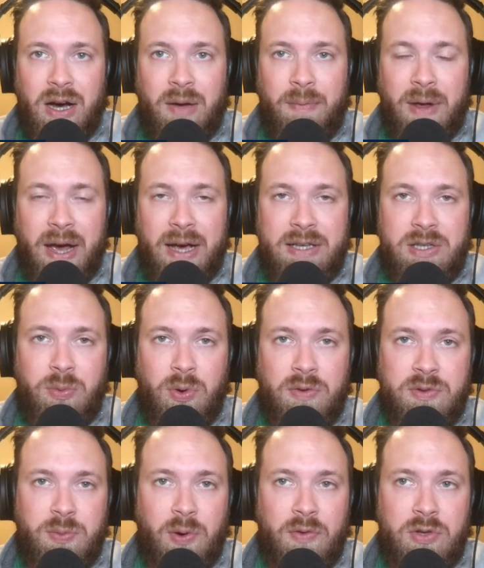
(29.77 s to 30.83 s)
as the
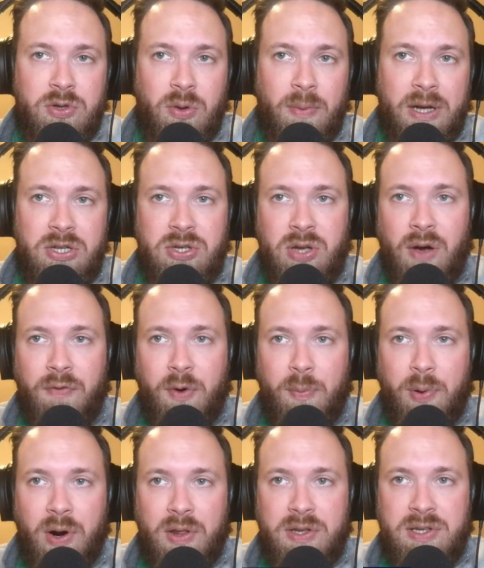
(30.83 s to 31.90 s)
Wolves move into a much tougher
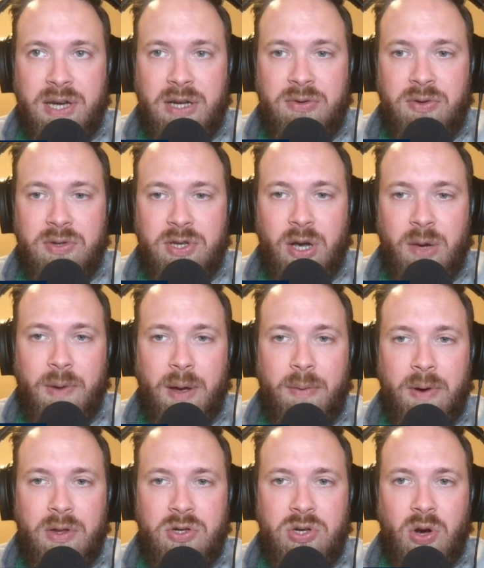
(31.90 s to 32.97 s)
part of the schedule. It's all coming
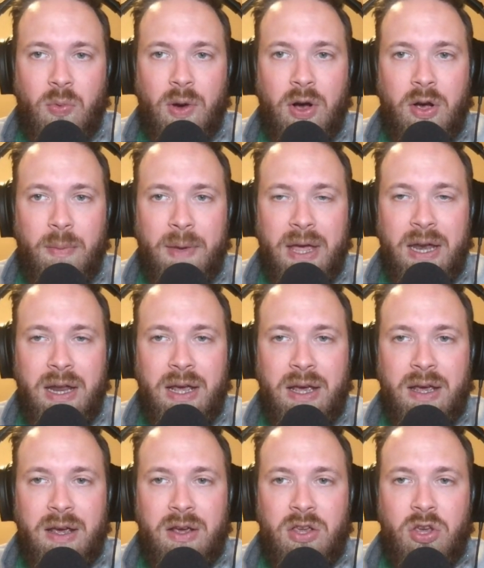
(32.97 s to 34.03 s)
on the show. Welcome in.
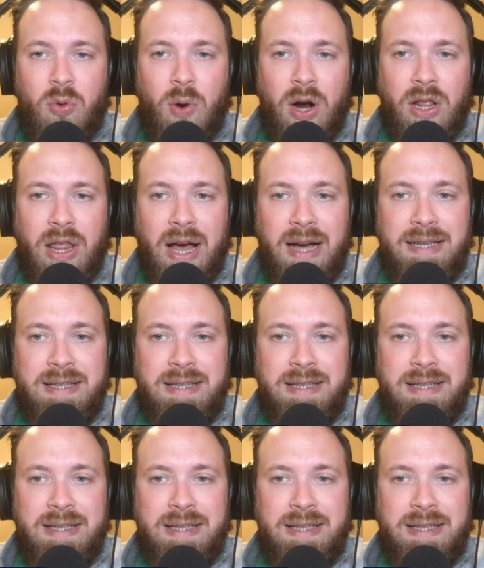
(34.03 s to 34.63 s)
You are Locked